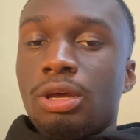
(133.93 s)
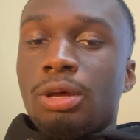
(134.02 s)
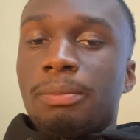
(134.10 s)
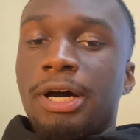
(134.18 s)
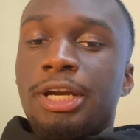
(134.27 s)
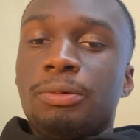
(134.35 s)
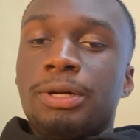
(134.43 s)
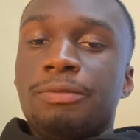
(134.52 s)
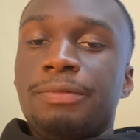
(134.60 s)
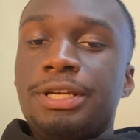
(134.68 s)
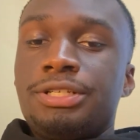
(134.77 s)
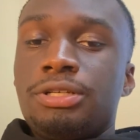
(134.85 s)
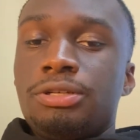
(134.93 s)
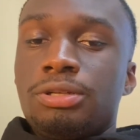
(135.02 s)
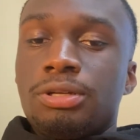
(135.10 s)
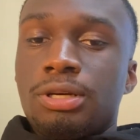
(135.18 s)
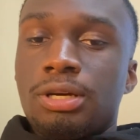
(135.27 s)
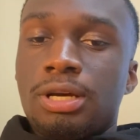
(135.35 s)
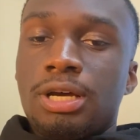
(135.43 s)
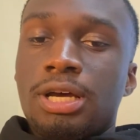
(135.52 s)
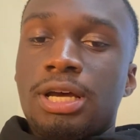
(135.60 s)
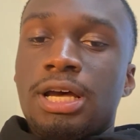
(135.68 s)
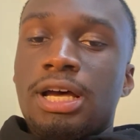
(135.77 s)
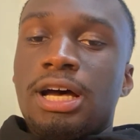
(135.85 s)
but anyway, the reason
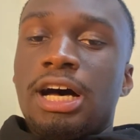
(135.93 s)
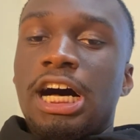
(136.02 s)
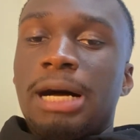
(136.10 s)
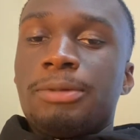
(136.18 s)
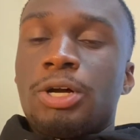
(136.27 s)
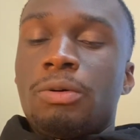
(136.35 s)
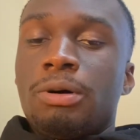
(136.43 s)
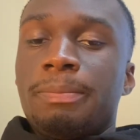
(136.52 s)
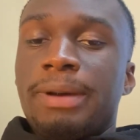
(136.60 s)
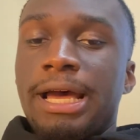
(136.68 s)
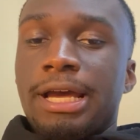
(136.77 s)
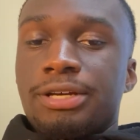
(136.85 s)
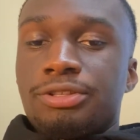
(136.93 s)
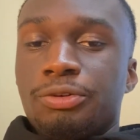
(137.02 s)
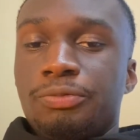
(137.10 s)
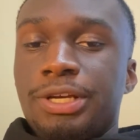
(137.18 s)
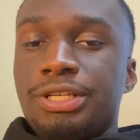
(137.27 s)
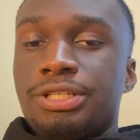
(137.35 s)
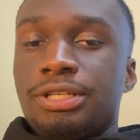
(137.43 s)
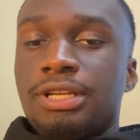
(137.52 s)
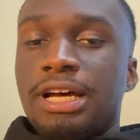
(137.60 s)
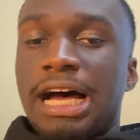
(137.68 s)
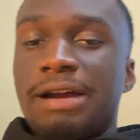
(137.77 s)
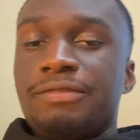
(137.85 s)
I'm going back, the
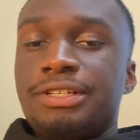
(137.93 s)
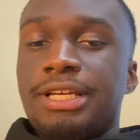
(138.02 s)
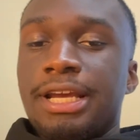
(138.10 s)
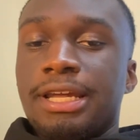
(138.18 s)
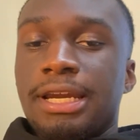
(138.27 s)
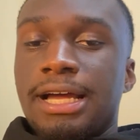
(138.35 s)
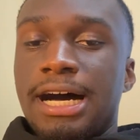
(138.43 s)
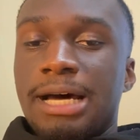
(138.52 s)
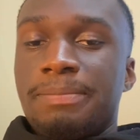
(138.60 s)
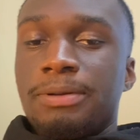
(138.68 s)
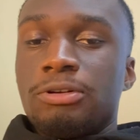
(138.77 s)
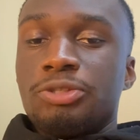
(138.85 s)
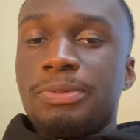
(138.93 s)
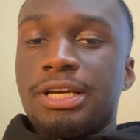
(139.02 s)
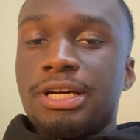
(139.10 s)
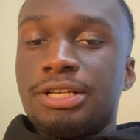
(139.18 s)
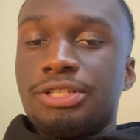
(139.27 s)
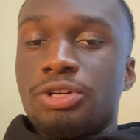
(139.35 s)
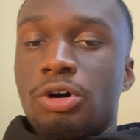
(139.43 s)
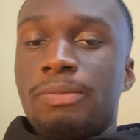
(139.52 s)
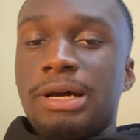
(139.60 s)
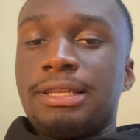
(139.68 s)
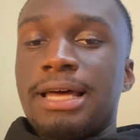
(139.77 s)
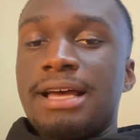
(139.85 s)
reason I've retaken the God pill is because on
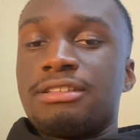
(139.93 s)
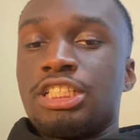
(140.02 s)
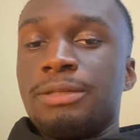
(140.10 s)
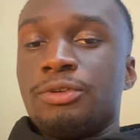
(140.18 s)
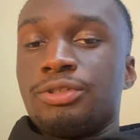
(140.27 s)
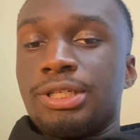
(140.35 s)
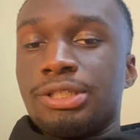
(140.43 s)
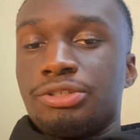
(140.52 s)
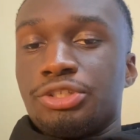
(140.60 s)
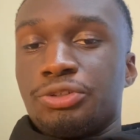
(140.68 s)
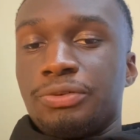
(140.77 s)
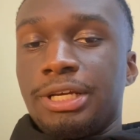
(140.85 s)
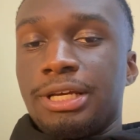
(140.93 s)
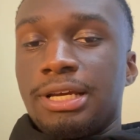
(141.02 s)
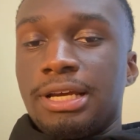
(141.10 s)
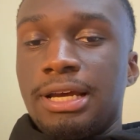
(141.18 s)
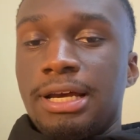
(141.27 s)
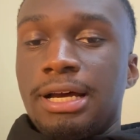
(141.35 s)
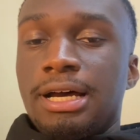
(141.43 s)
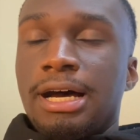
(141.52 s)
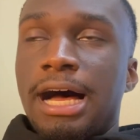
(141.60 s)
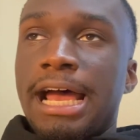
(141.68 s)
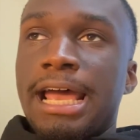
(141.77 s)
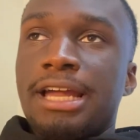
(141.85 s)
my last semen retention streak,
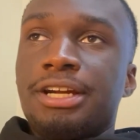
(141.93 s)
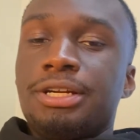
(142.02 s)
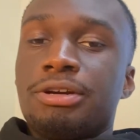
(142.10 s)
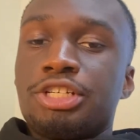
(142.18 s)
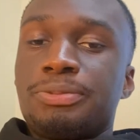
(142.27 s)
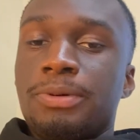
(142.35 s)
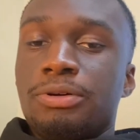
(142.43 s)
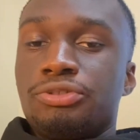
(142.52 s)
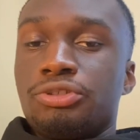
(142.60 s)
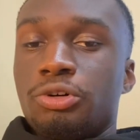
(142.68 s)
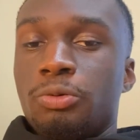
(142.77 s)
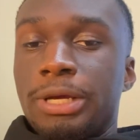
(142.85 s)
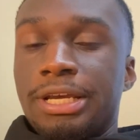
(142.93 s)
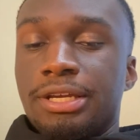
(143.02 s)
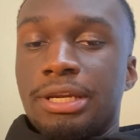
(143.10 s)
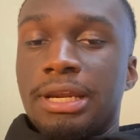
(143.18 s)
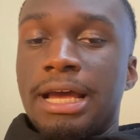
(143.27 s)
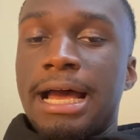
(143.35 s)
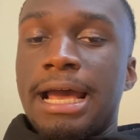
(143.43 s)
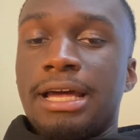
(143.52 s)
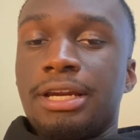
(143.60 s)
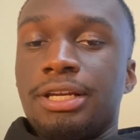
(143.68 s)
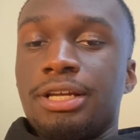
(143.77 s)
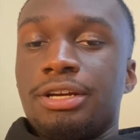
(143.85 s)
I had another spiritual awakening. I
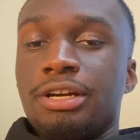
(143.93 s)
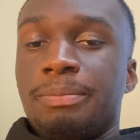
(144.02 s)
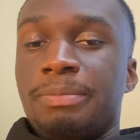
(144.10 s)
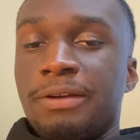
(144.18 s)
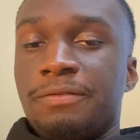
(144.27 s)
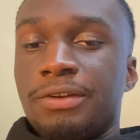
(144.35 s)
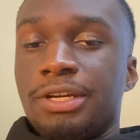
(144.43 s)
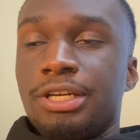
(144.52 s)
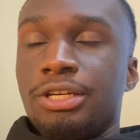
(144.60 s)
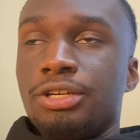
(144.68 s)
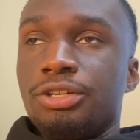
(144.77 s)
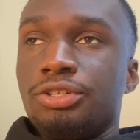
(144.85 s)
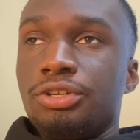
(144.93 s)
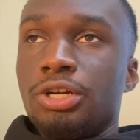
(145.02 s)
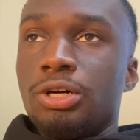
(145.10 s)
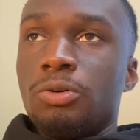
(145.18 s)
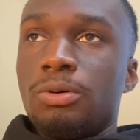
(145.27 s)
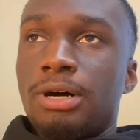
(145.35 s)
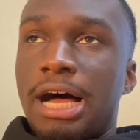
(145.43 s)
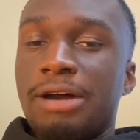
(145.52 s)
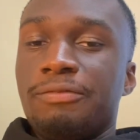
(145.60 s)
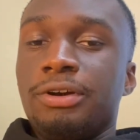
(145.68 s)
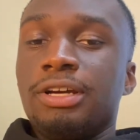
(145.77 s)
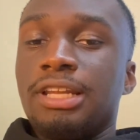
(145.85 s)
had another epiphany. You know, I
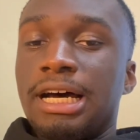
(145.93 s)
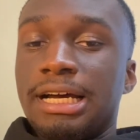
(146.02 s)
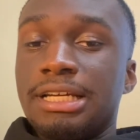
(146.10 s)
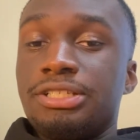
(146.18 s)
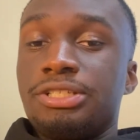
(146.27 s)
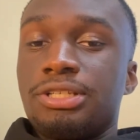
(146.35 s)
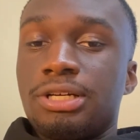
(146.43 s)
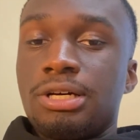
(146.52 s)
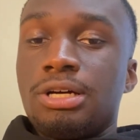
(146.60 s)
realized